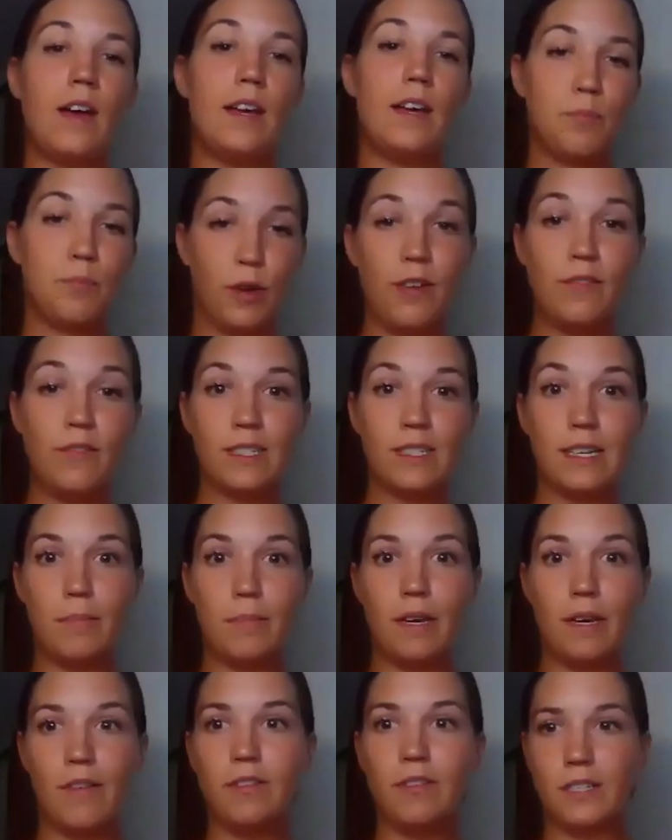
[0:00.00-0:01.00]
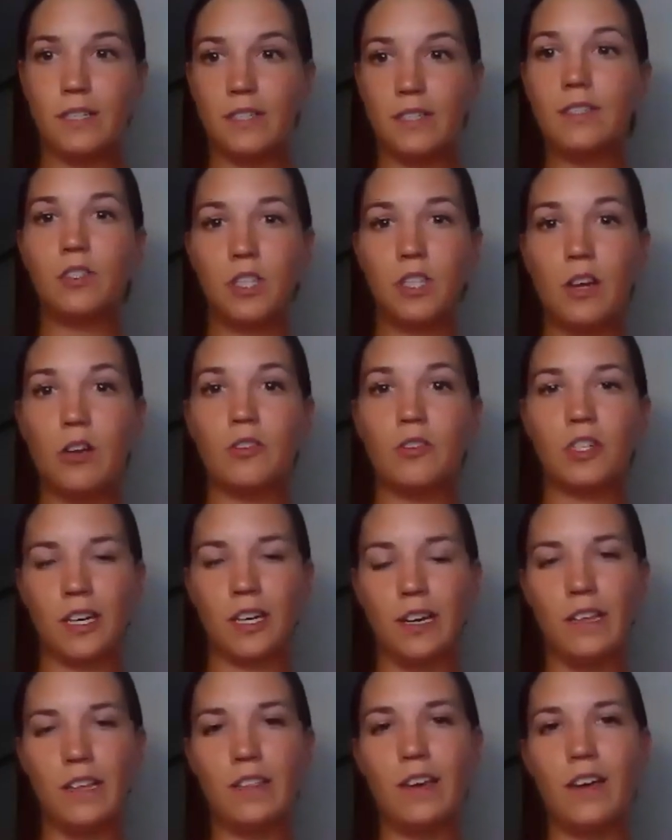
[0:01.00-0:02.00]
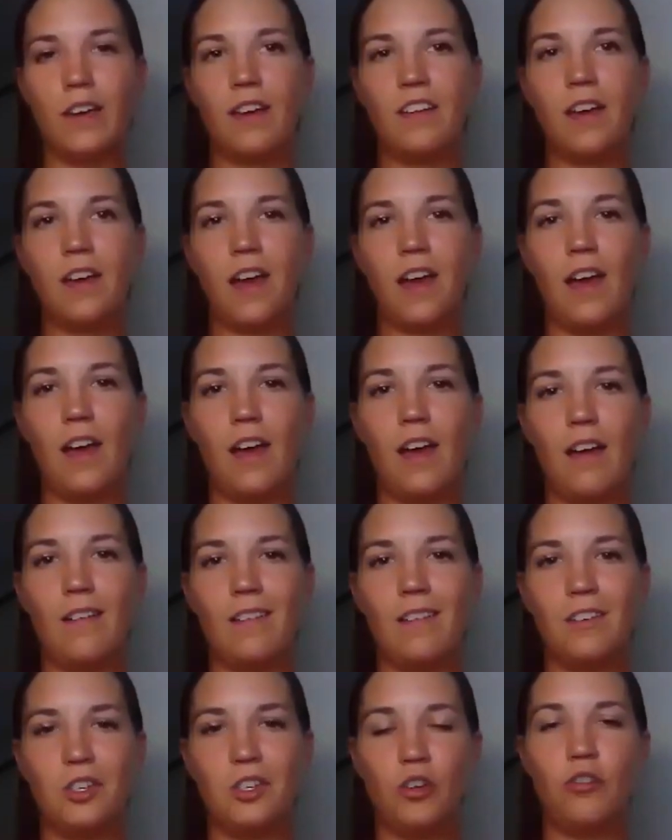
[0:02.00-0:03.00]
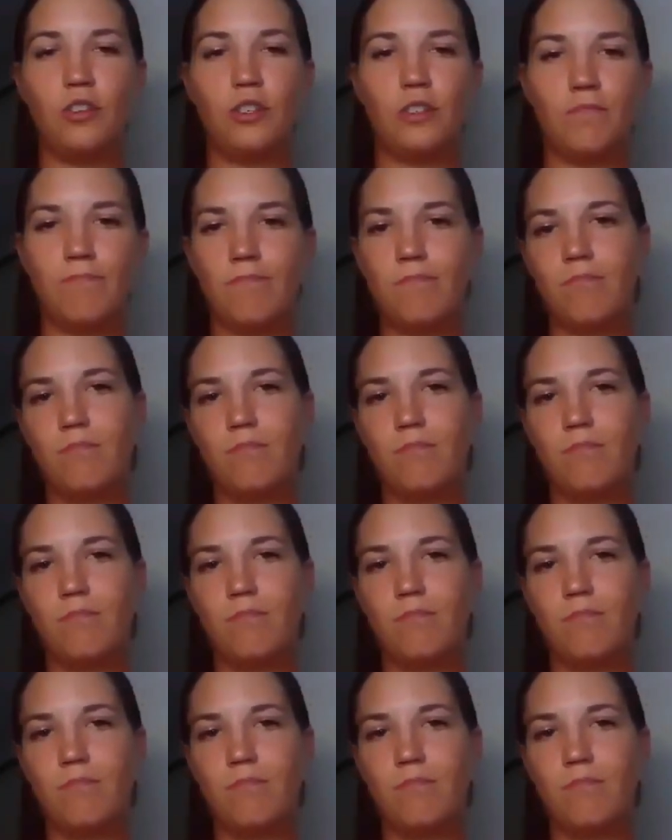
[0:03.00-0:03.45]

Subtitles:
has previously been evidence geologically that huge